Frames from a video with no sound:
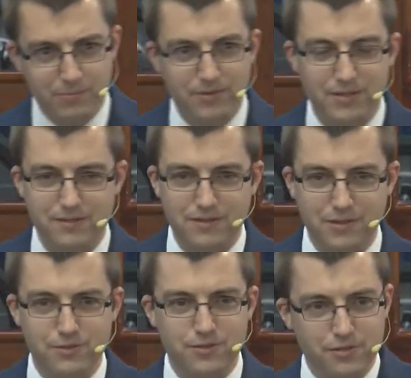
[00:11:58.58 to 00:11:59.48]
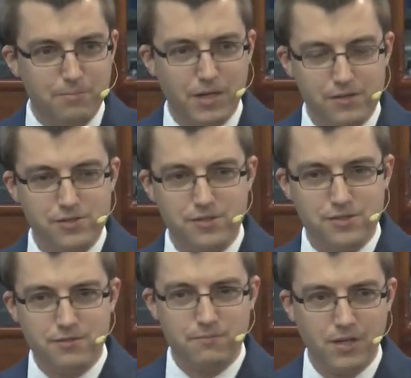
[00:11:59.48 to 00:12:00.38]
people that there was good
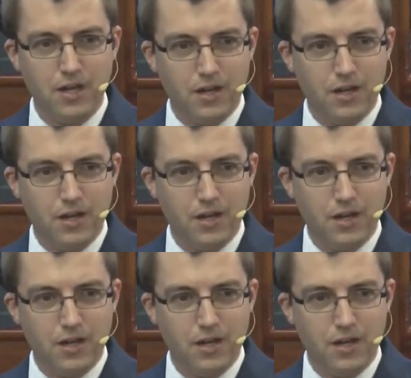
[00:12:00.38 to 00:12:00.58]
marriages of